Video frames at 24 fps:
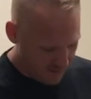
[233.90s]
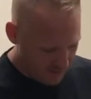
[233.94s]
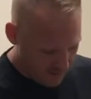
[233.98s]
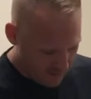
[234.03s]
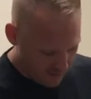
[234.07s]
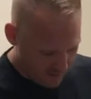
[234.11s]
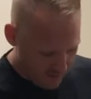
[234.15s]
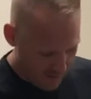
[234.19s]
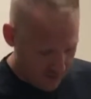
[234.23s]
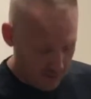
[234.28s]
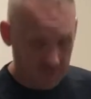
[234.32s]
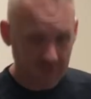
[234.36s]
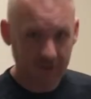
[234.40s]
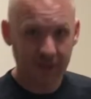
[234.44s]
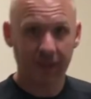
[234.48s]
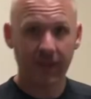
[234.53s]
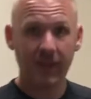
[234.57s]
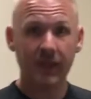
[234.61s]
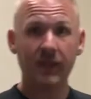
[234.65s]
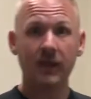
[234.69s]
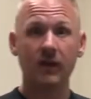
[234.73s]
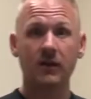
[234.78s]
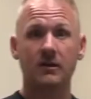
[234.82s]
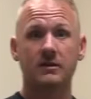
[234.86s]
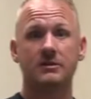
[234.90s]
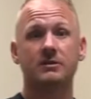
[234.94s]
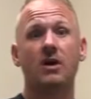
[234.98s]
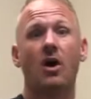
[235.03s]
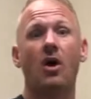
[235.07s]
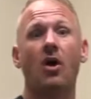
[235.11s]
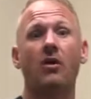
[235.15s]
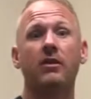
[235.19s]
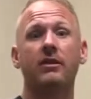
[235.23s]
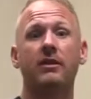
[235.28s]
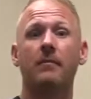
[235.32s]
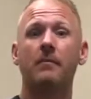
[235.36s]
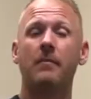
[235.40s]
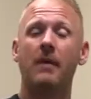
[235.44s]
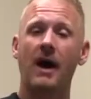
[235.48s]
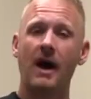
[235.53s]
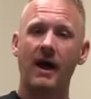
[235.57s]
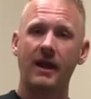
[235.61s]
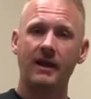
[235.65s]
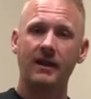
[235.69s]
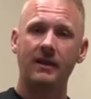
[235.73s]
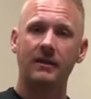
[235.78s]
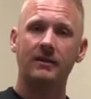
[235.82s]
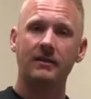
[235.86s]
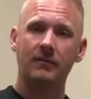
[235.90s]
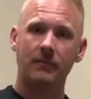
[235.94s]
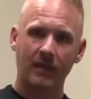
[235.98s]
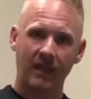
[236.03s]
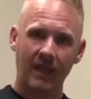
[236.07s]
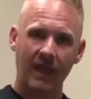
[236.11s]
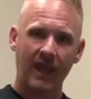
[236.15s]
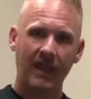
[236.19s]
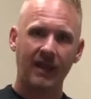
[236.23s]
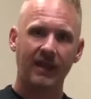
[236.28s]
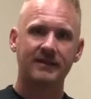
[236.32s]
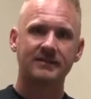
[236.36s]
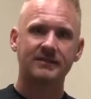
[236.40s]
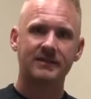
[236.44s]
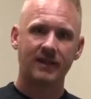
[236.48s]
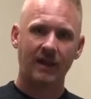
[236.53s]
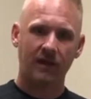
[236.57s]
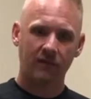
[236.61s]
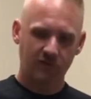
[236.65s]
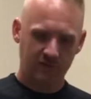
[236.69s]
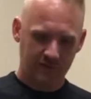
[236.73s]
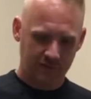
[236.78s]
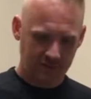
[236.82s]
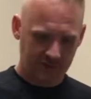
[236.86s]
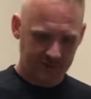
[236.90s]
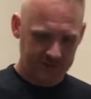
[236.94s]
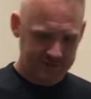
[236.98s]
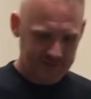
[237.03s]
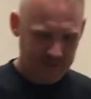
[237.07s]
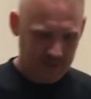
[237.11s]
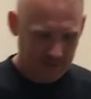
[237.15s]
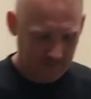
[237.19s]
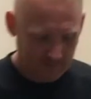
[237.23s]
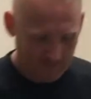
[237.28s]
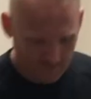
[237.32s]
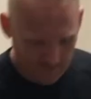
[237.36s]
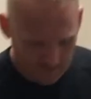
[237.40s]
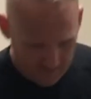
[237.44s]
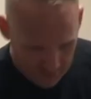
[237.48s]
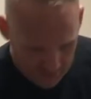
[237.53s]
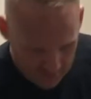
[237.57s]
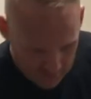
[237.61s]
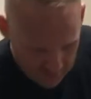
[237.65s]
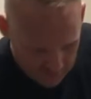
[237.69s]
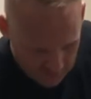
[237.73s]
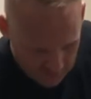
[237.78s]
Now, the key here is all in the body and the mechanics and everything set up for that.